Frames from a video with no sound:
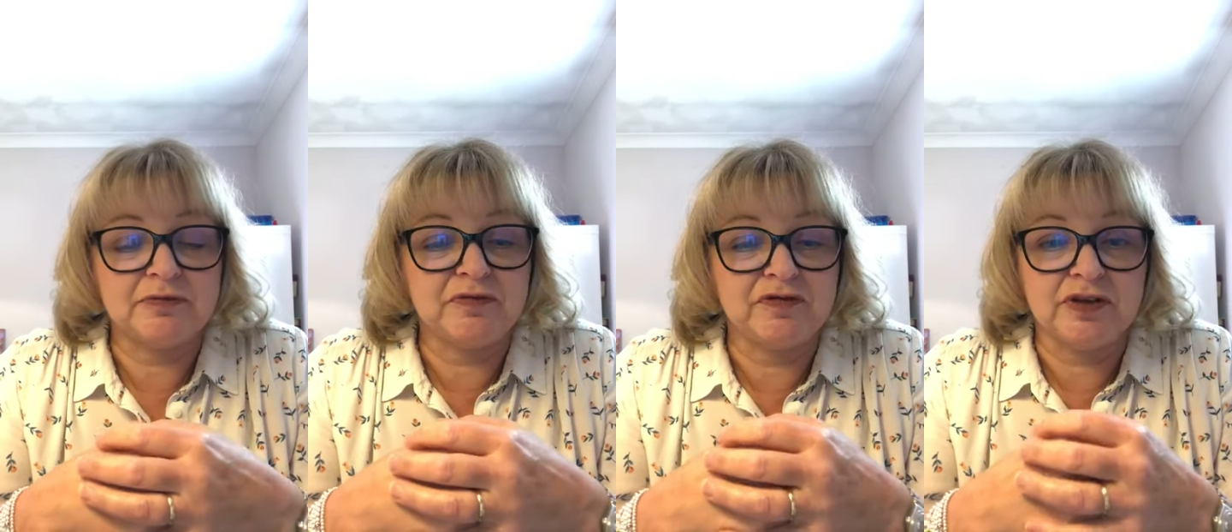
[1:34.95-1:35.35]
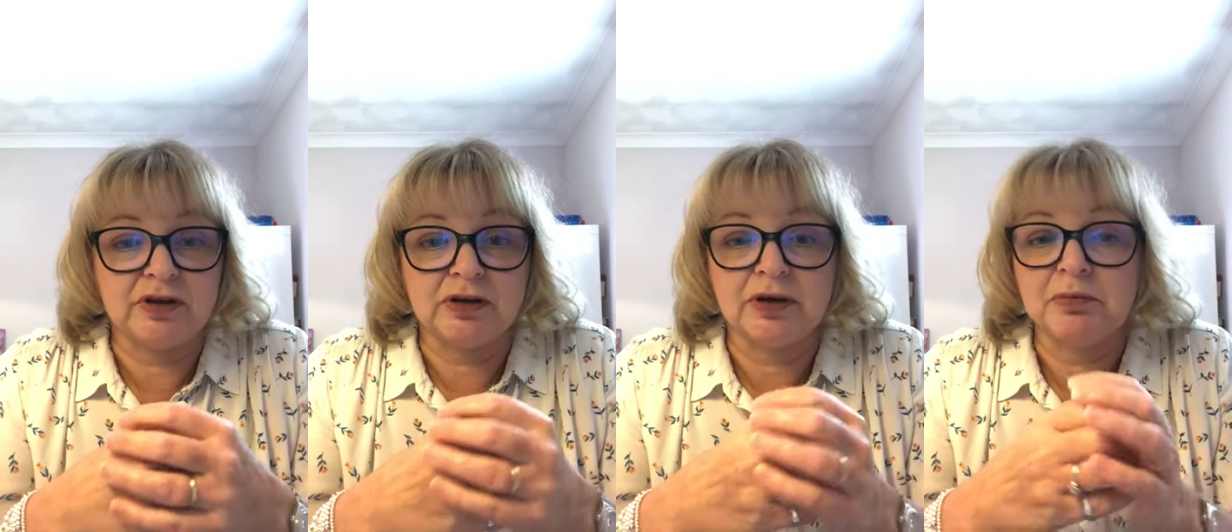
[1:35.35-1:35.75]

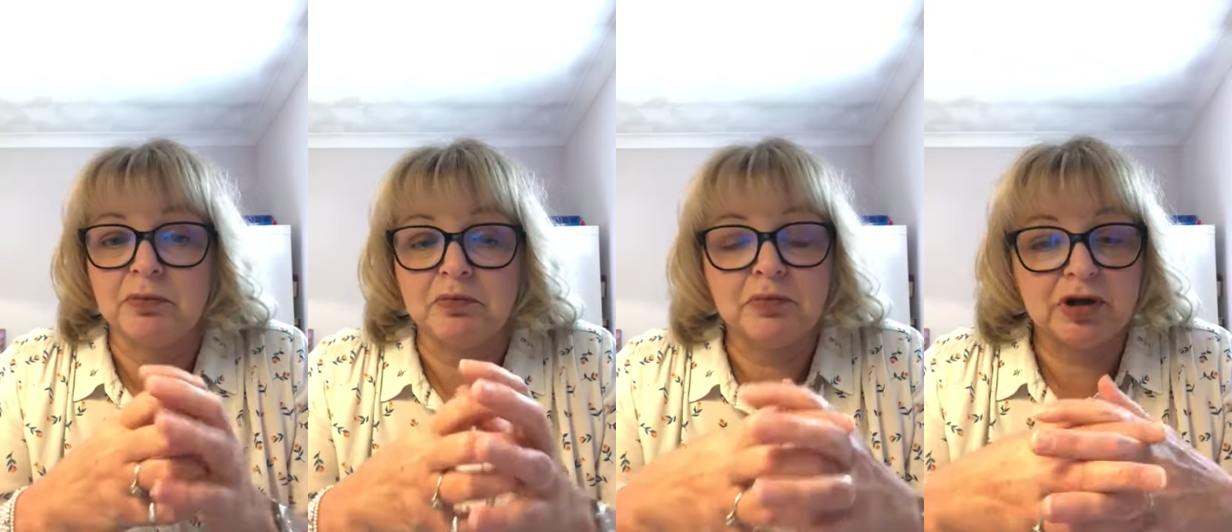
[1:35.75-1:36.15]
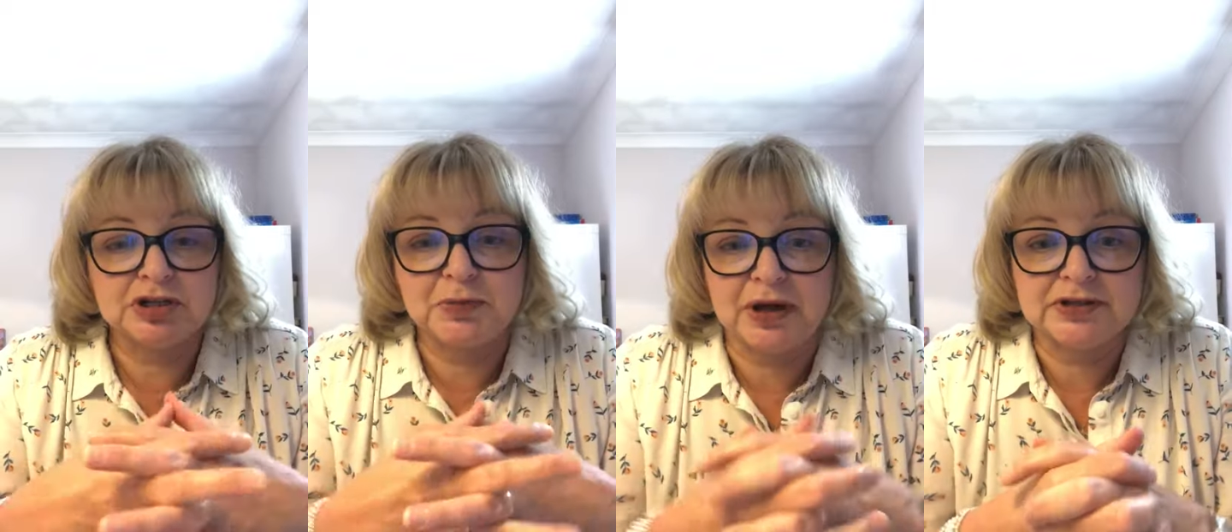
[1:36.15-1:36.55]
feel
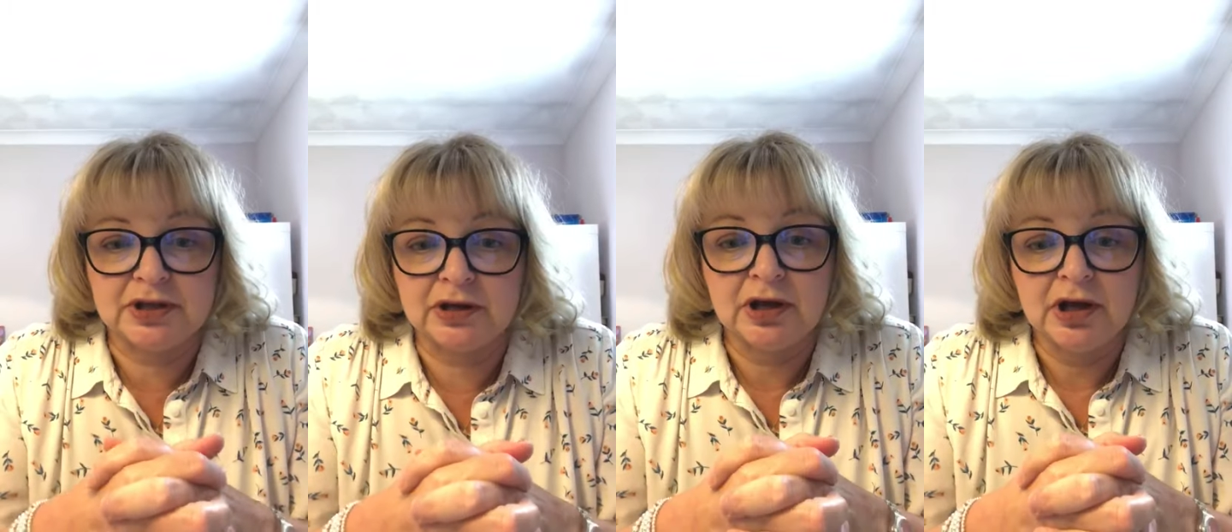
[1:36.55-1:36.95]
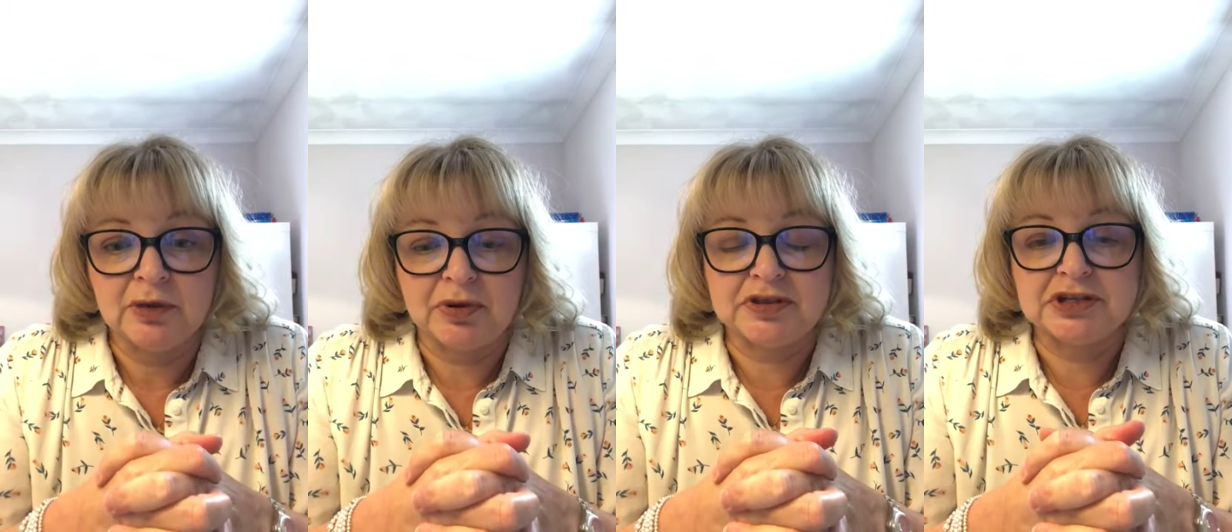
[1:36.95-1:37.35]
much better
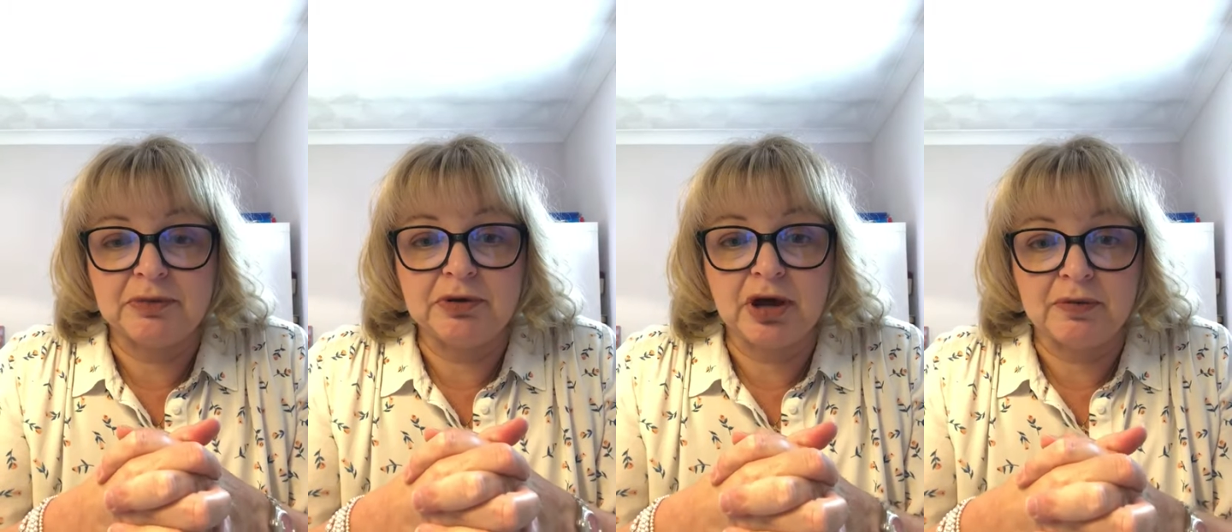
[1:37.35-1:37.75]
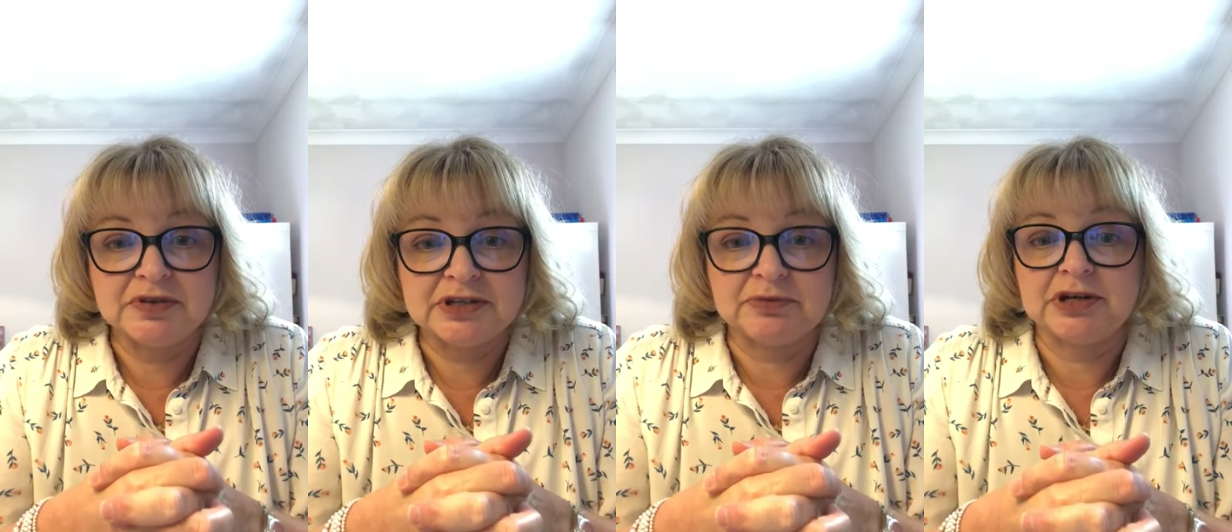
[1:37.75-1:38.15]
by the time you come
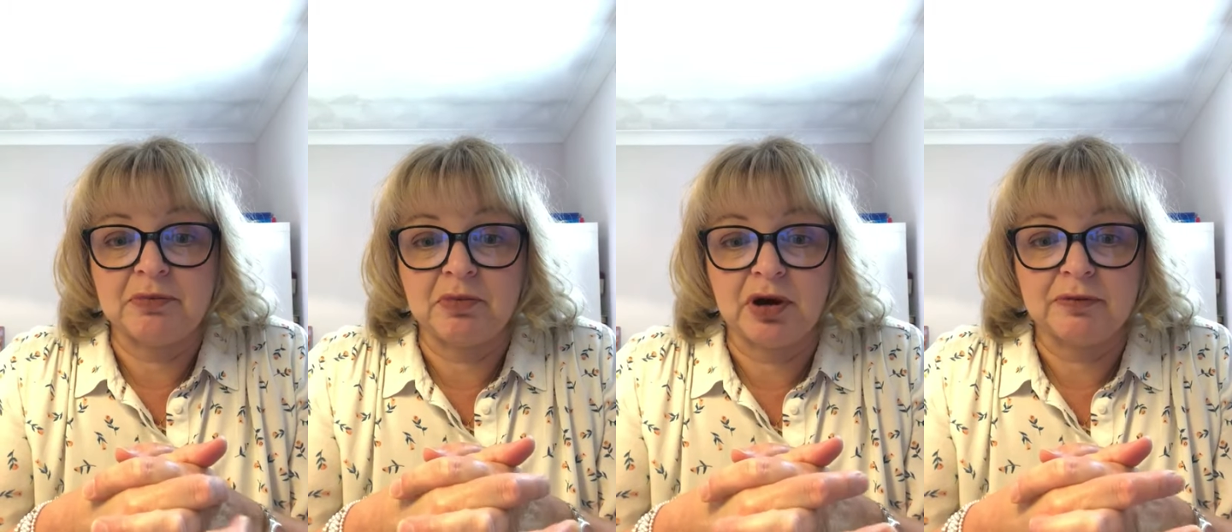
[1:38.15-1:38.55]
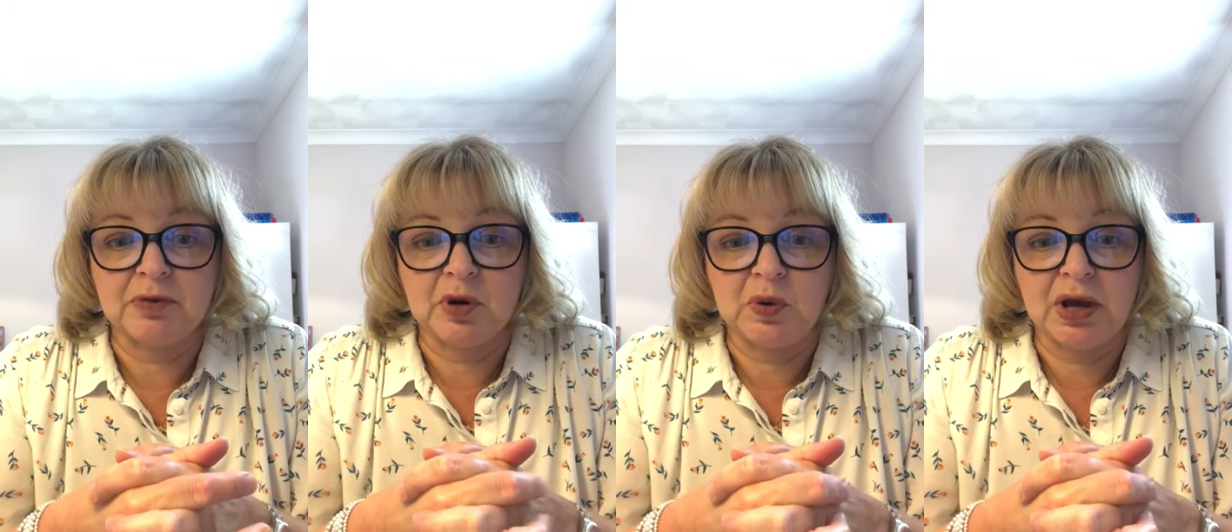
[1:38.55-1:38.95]
in September,
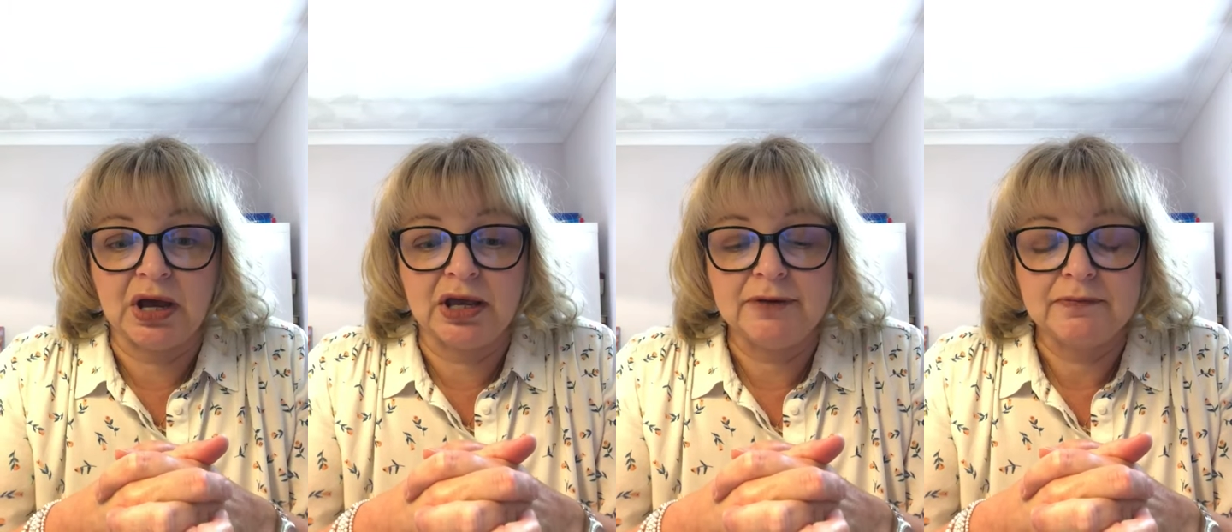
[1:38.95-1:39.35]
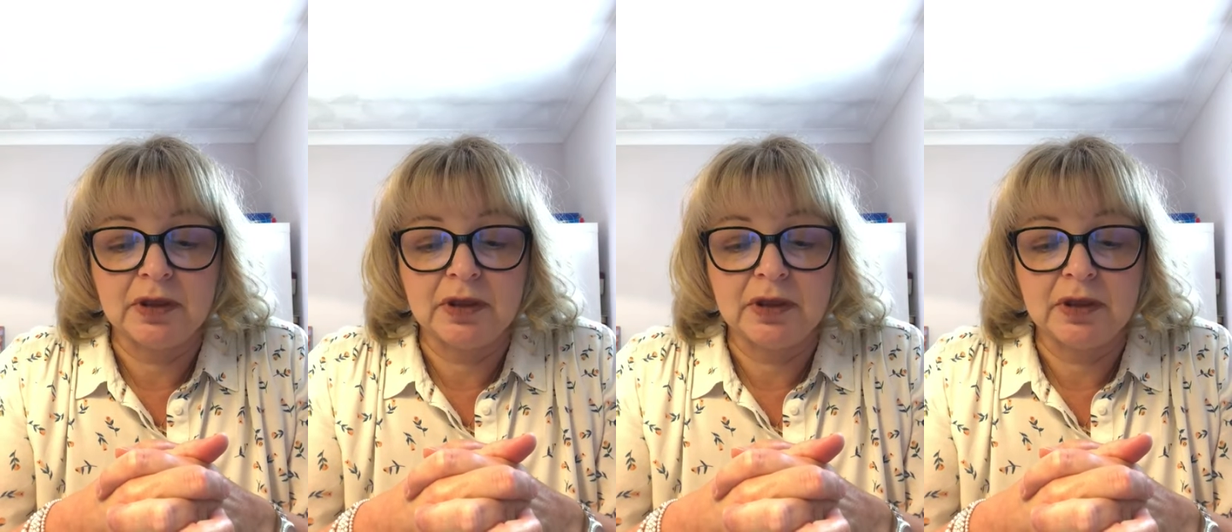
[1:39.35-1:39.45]
okay?